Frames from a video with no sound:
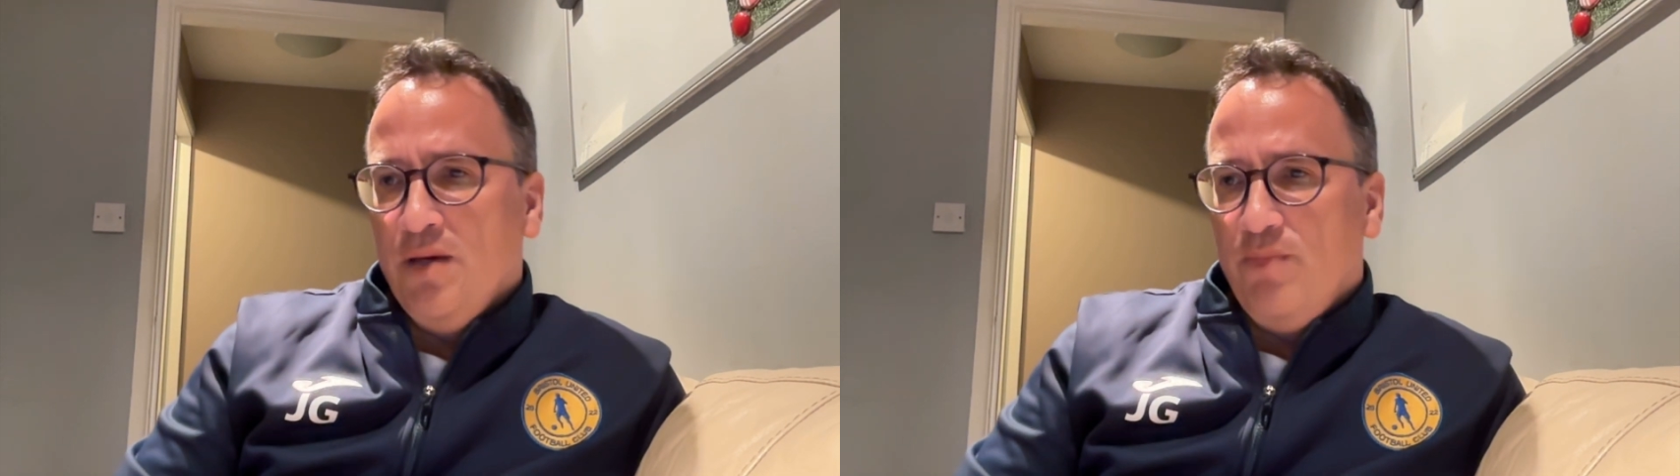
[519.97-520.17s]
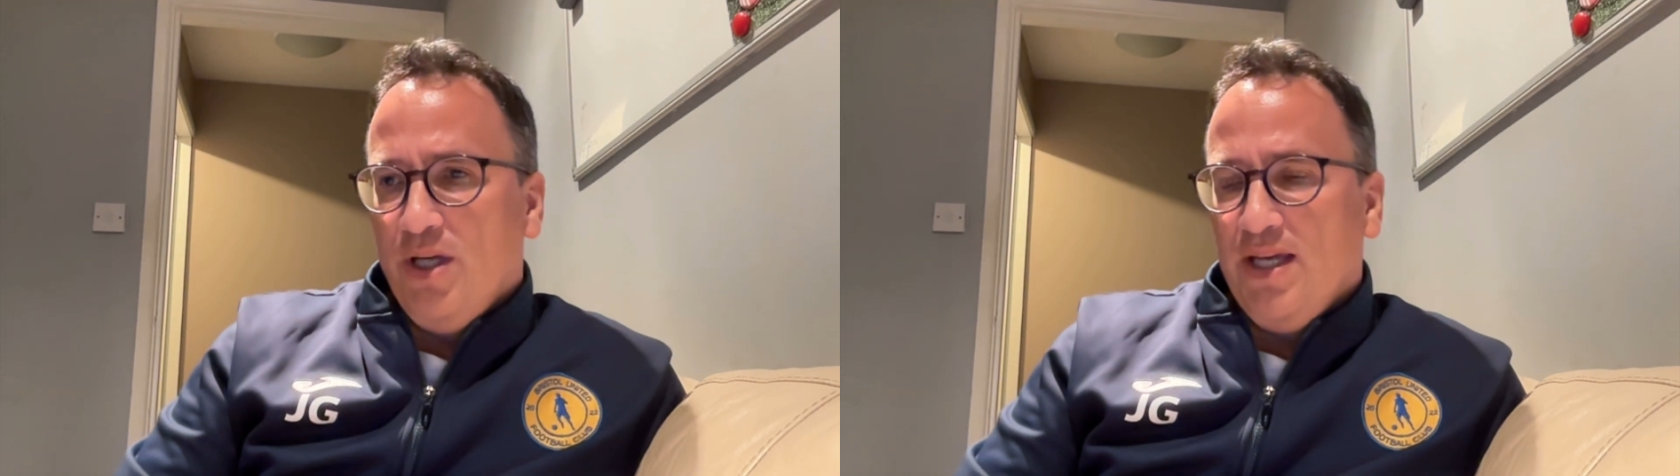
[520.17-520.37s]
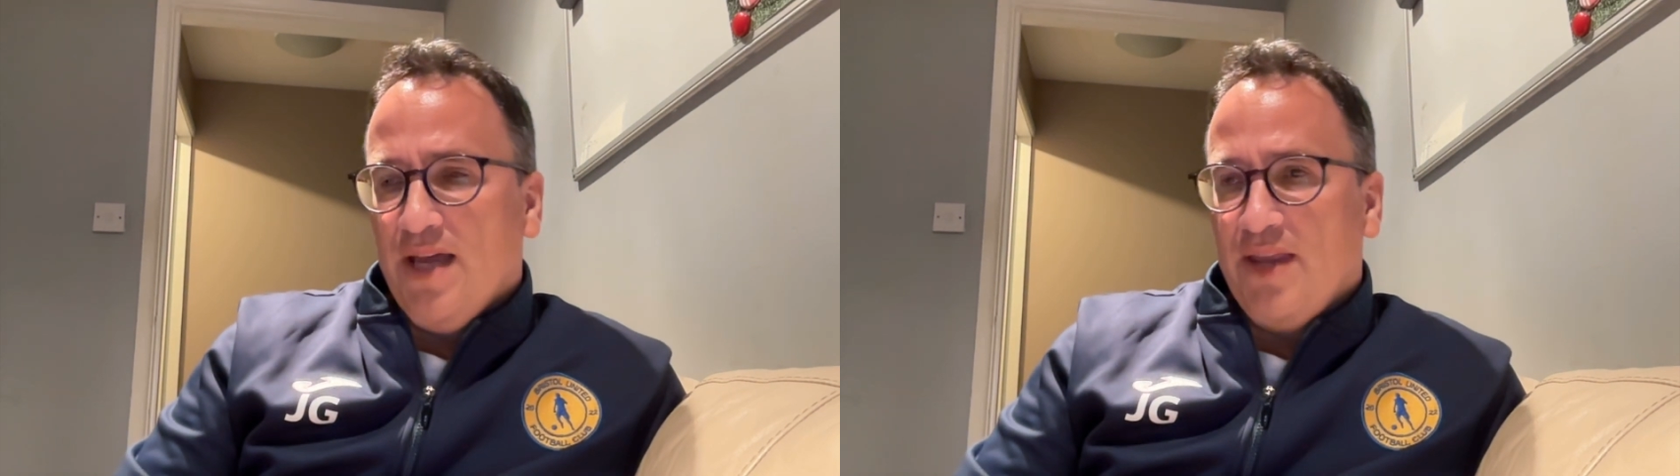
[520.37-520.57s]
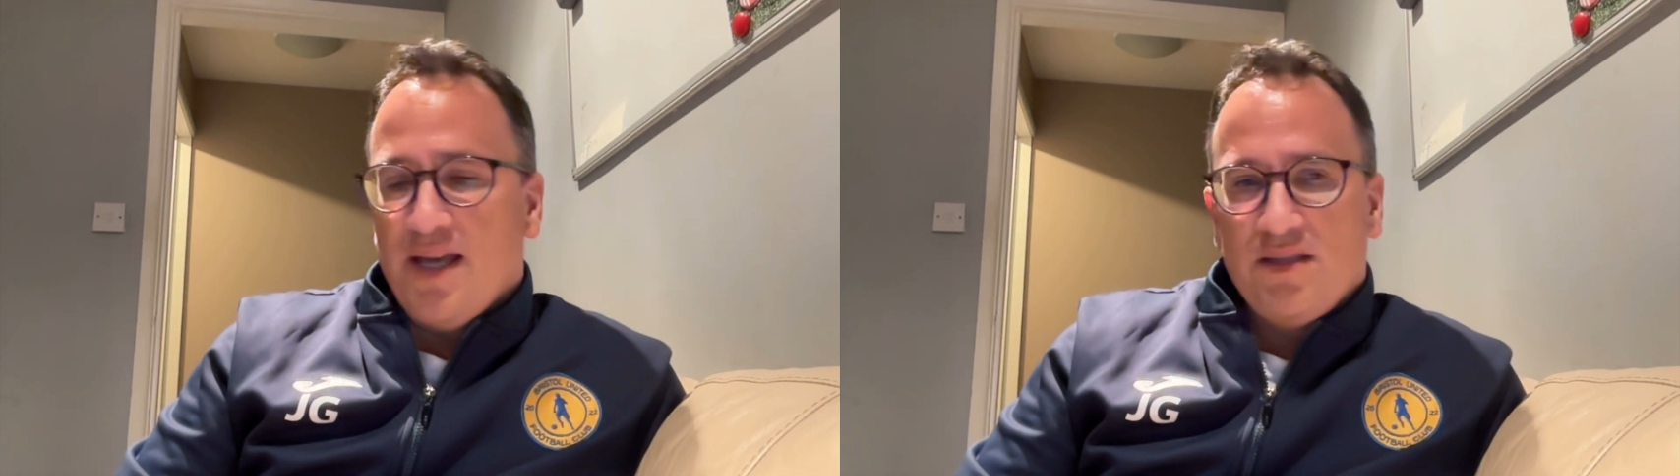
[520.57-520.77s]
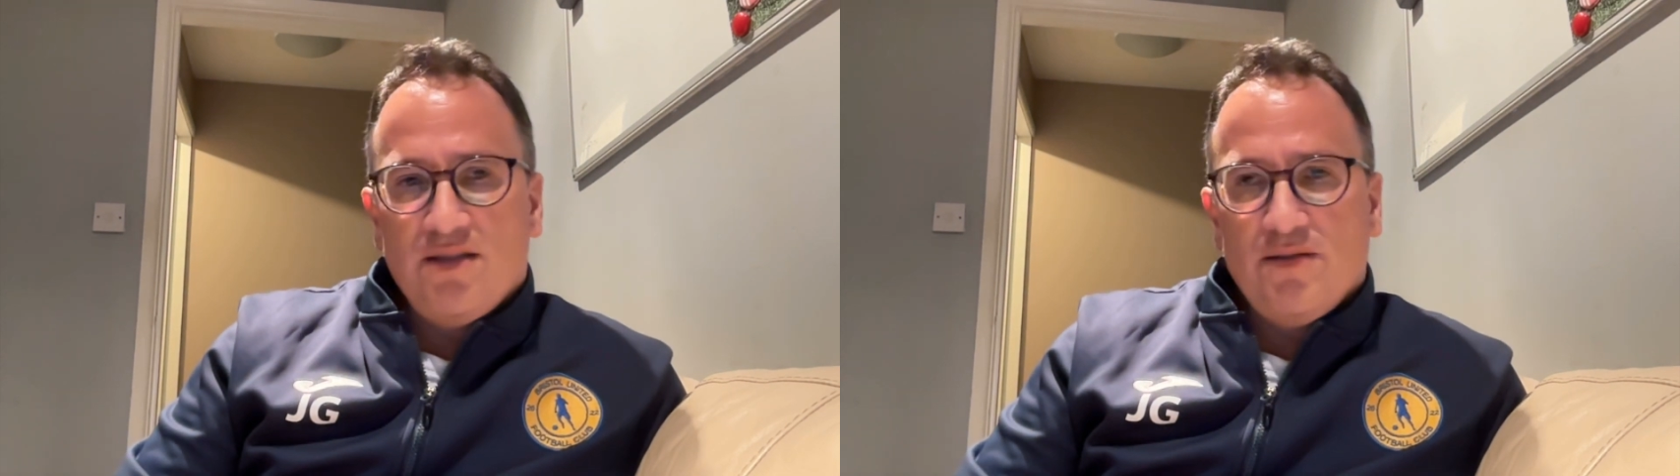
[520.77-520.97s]
But yeah,
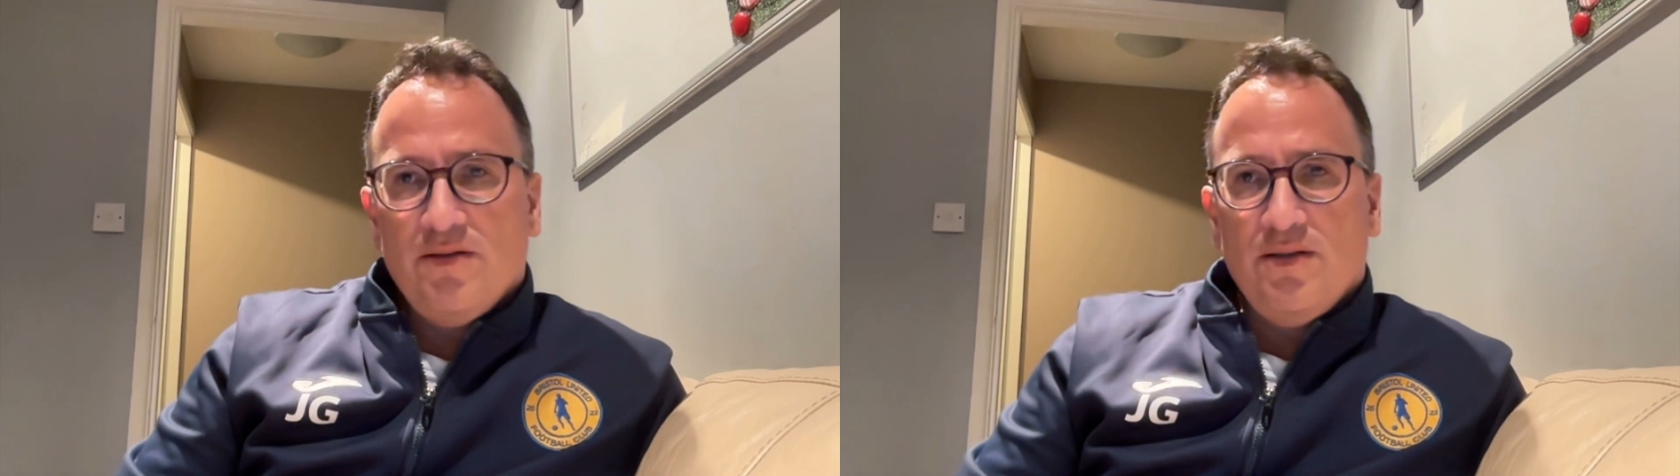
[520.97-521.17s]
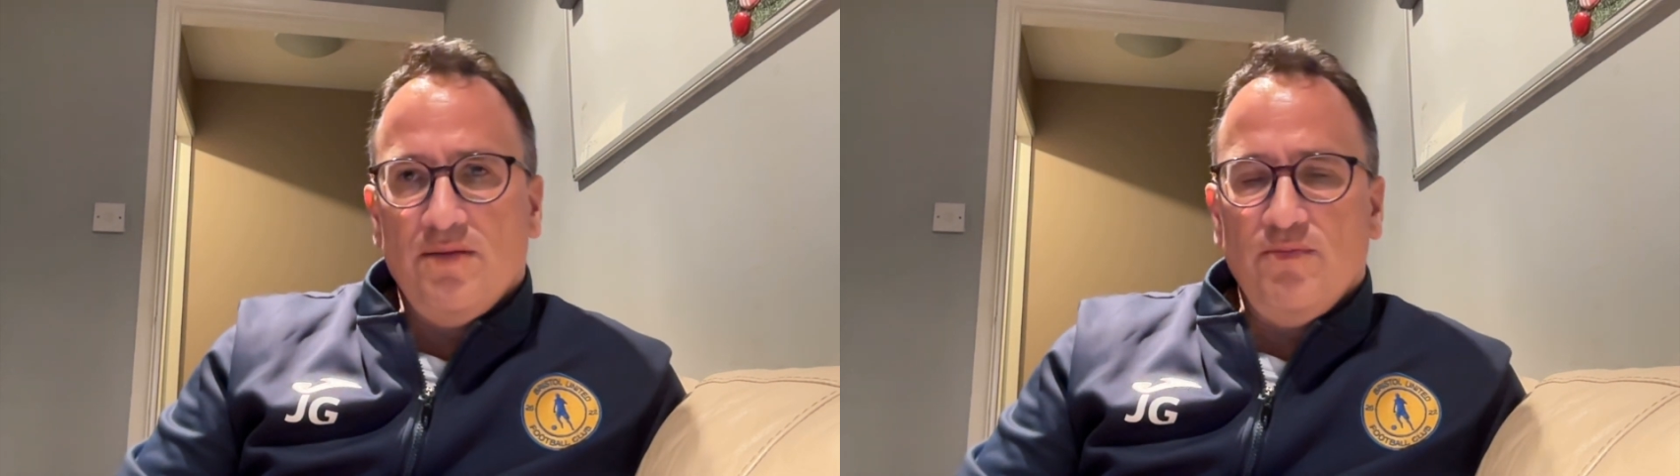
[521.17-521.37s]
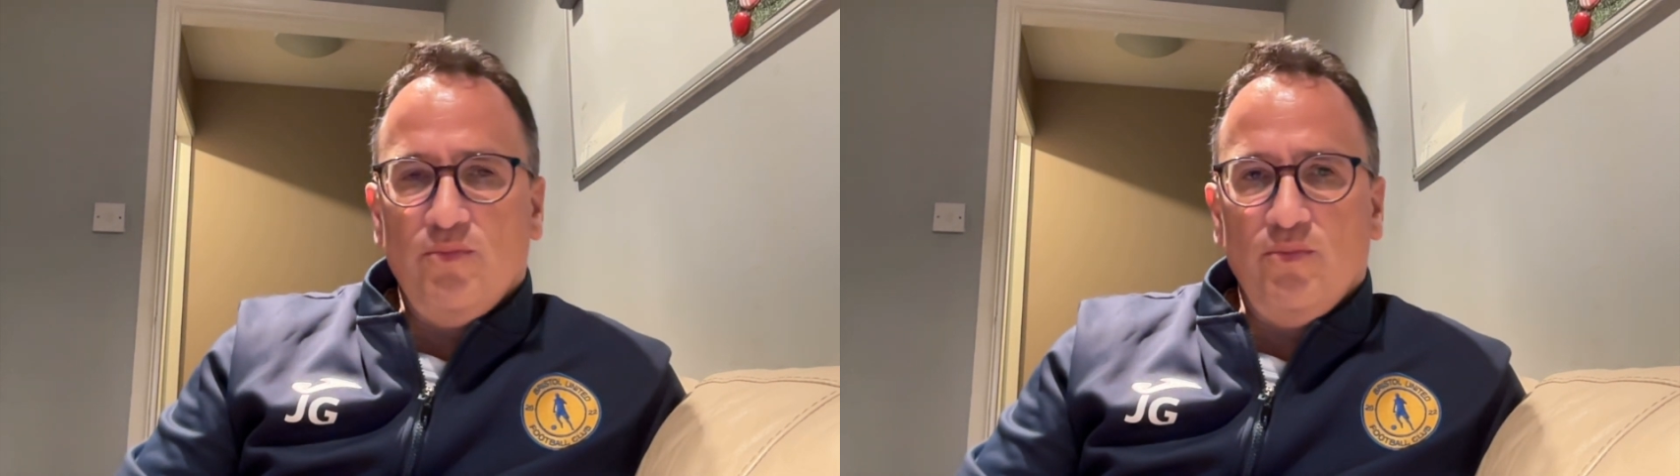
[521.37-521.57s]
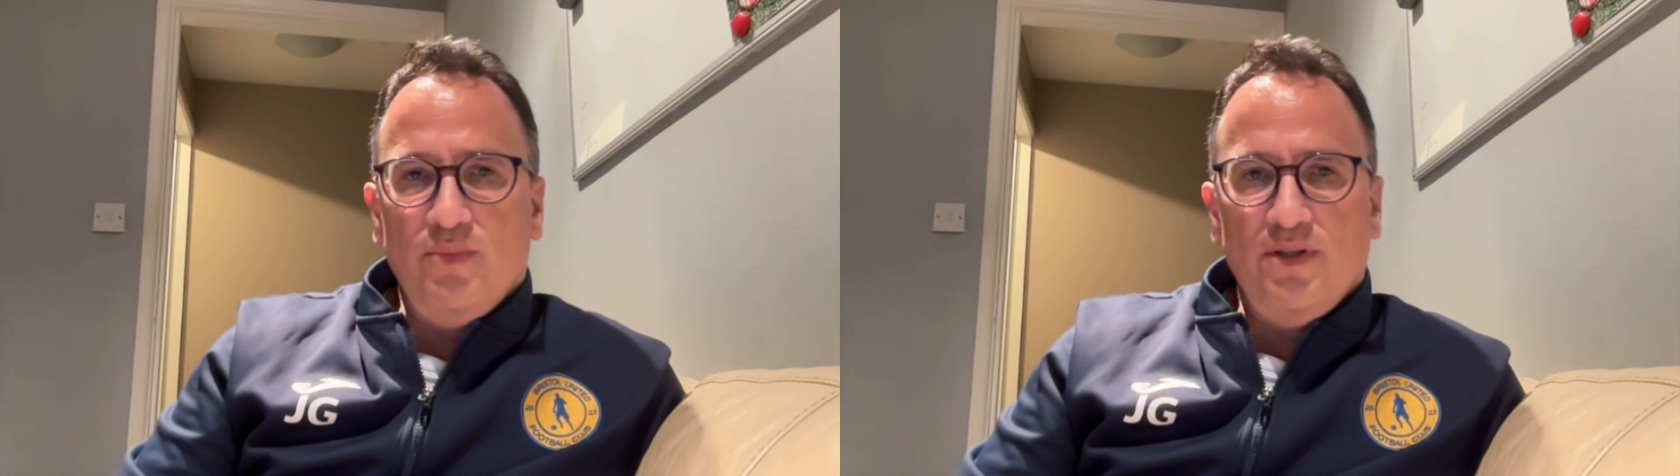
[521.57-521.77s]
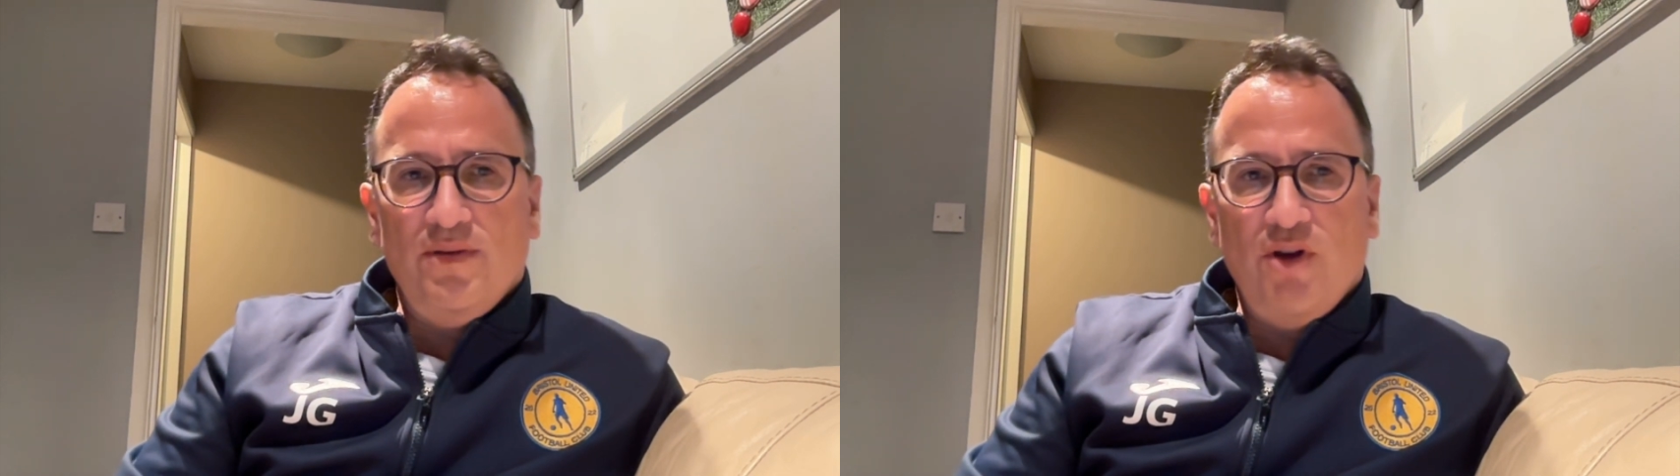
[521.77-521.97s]
that's
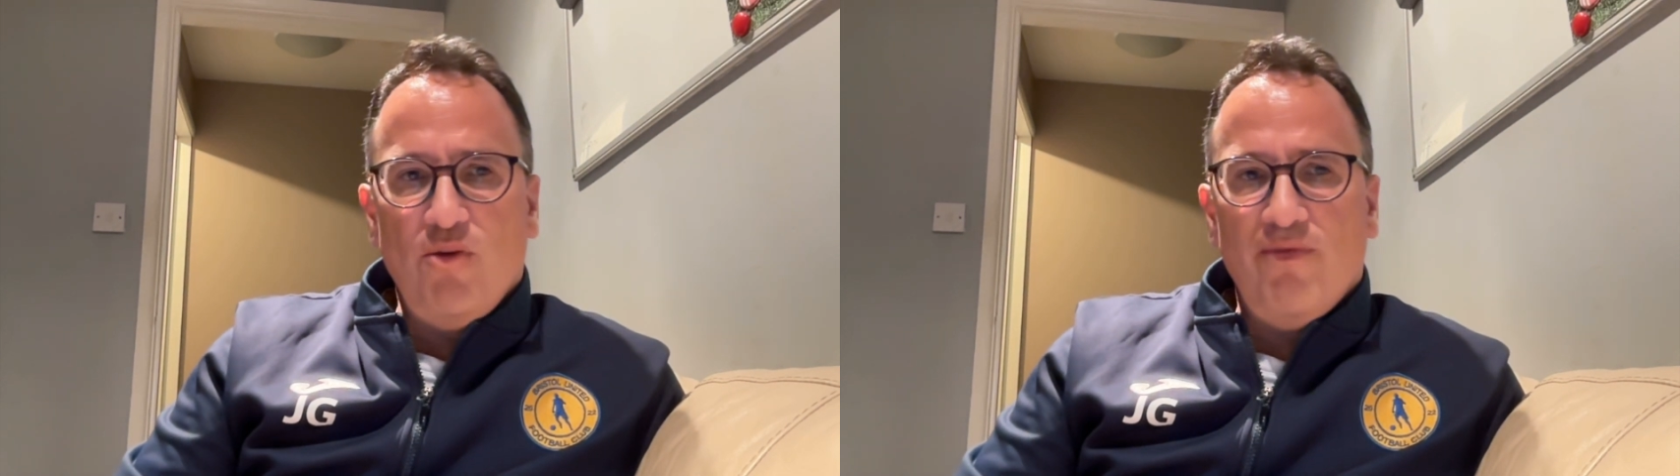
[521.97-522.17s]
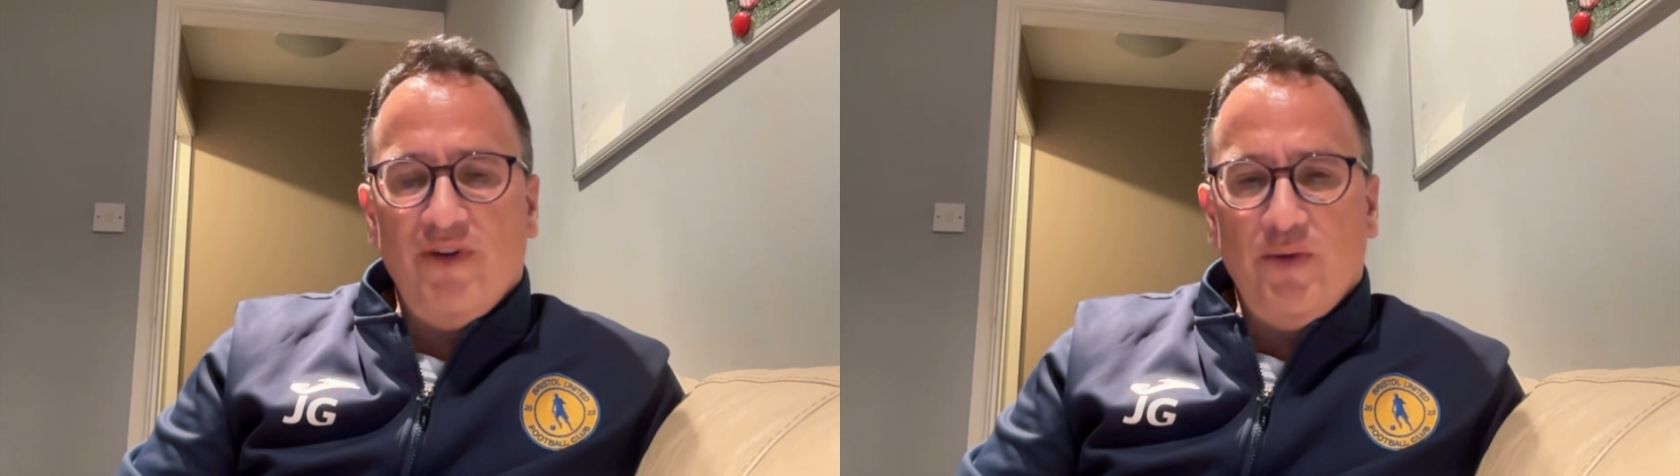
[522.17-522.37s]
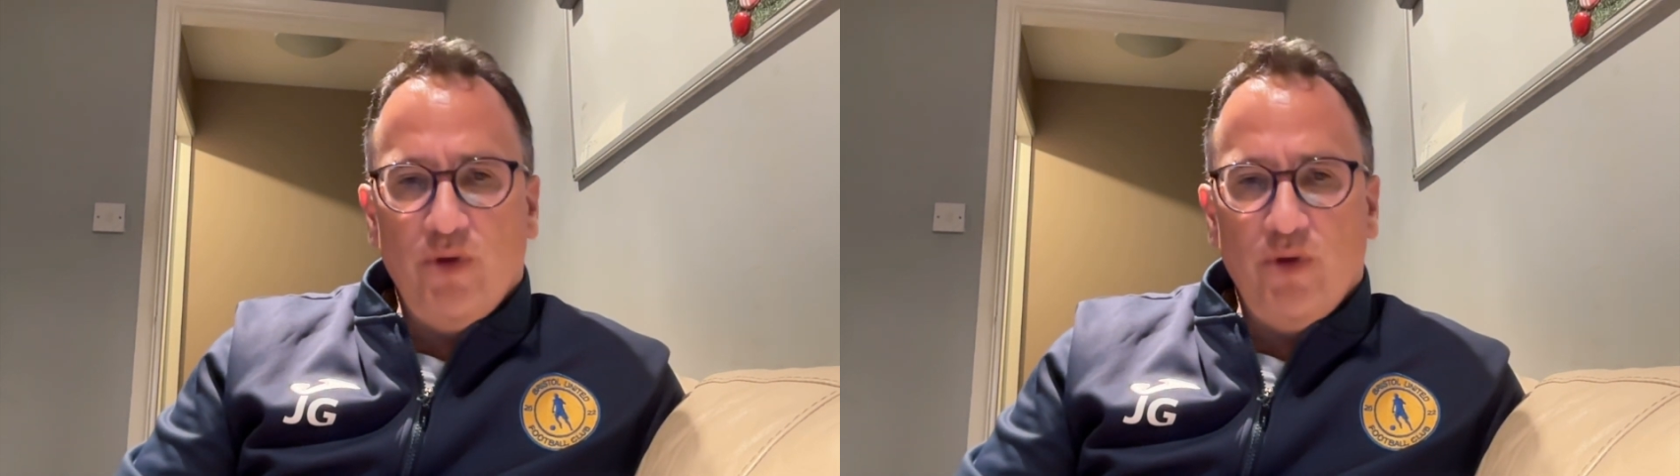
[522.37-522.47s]
hopefully